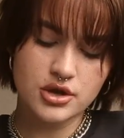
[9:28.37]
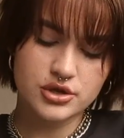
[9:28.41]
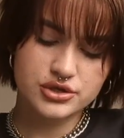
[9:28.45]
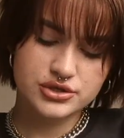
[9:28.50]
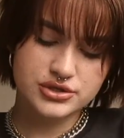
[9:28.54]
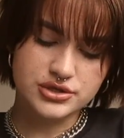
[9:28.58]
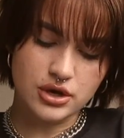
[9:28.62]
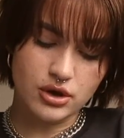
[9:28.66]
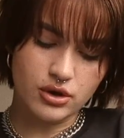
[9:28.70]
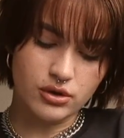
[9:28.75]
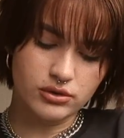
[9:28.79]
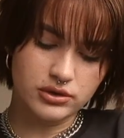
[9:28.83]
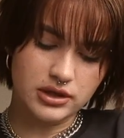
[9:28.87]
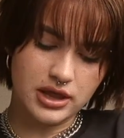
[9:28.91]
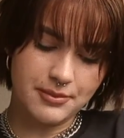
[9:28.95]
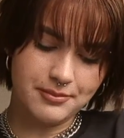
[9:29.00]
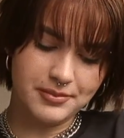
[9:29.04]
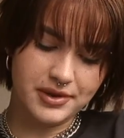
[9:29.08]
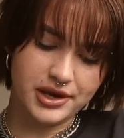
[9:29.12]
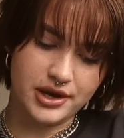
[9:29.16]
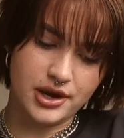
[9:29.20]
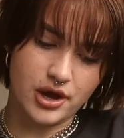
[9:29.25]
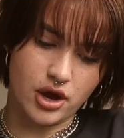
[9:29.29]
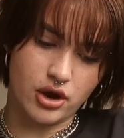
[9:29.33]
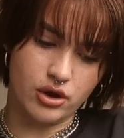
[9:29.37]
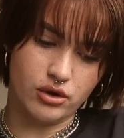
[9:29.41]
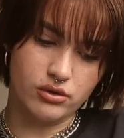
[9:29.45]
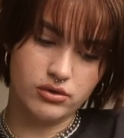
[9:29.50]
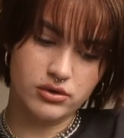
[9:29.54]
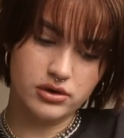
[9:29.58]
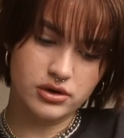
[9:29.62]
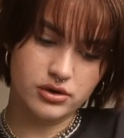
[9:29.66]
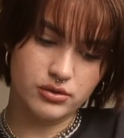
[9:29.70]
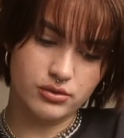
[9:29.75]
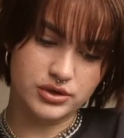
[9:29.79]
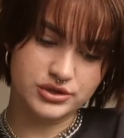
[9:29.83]
So let me
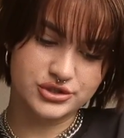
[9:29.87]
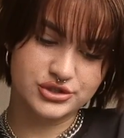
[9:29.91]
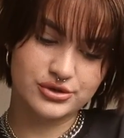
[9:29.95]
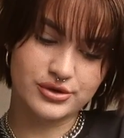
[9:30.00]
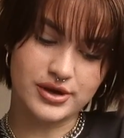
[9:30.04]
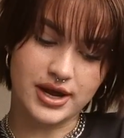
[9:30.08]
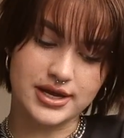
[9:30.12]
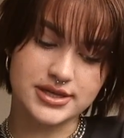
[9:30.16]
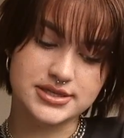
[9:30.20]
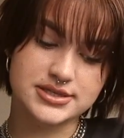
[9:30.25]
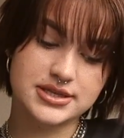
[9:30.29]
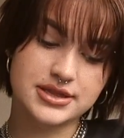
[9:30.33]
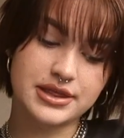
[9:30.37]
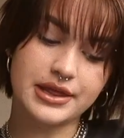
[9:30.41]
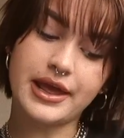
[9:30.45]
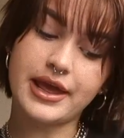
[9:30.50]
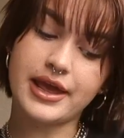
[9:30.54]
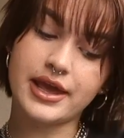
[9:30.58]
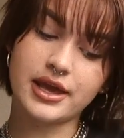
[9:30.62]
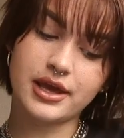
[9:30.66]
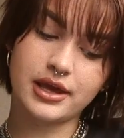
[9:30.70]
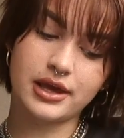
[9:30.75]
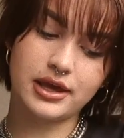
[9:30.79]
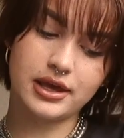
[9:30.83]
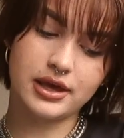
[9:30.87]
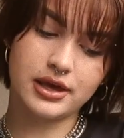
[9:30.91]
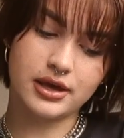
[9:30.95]
know what you guys think.